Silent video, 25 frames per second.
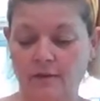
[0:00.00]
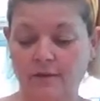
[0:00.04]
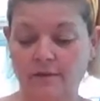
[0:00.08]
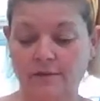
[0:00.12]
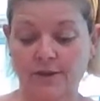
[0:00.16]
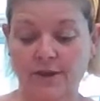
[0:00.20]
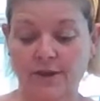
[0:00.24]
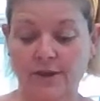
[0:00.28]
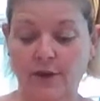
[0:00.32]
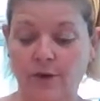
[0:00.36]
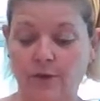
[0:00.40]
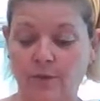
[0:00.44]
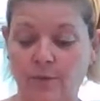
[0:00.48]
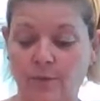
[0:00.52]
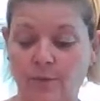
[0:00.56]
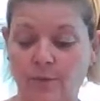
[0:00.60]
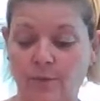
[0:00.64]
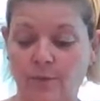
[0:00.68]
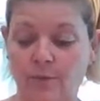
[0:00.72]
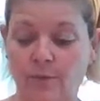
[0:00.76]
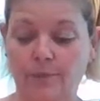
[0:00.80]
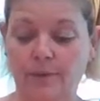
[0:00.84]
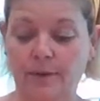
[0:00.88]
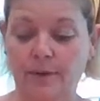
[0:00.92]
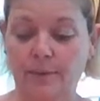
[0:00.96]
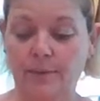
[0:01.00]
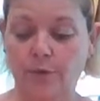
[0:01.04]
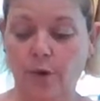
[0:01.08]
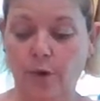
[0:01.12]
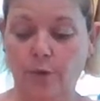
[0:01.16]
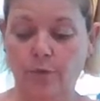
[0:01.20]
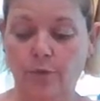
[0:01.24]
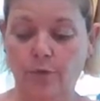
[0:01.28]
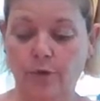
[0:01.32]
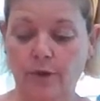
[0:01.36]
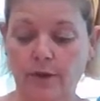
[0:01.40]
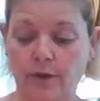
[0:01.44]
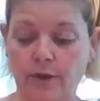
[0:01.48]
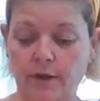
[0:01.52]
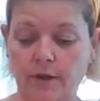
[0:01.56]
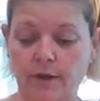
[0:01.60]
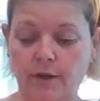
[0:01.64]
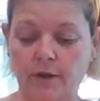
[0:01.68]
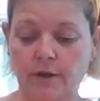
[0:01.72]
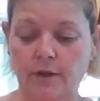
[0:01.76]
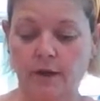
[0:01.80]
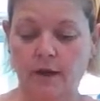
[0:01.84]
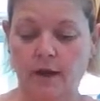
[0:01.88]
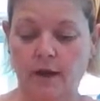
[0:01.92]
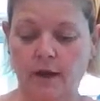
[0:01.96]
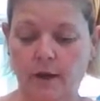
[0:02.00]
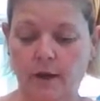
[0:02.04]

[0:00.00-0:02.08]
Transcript: you know, would be appropriate.